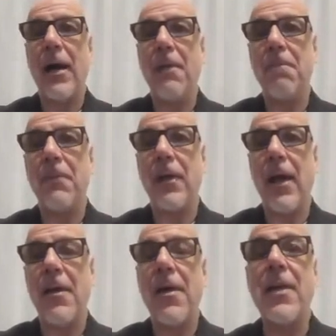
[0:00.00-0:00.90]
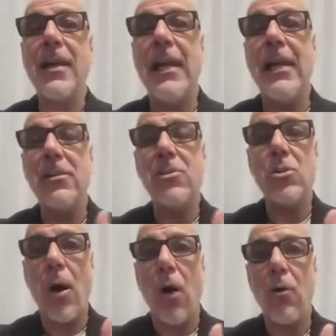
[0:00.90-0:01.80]
Um, and, and that leads
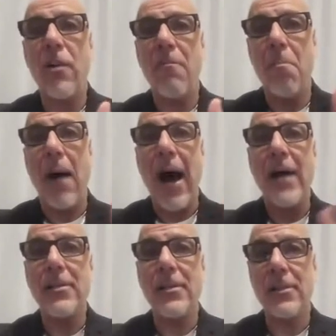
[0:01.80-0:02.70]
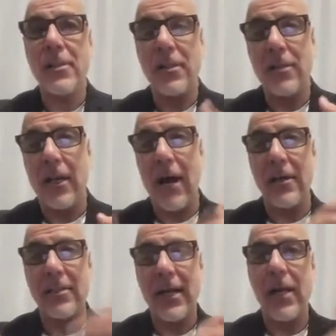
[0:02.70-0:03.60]
us to a whole lot of biases that
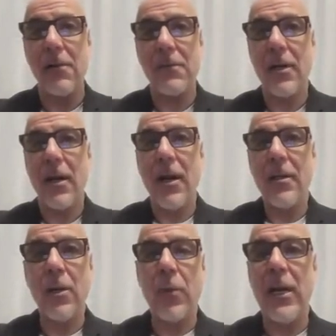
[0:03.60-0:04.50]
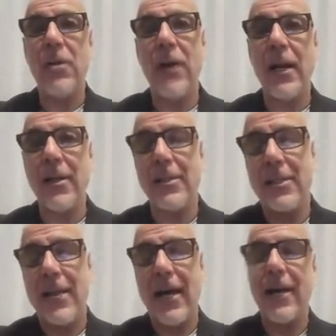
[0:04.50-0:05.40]
in ourselves that we need to
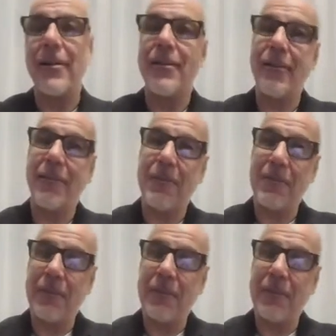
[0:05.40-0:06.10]
understand.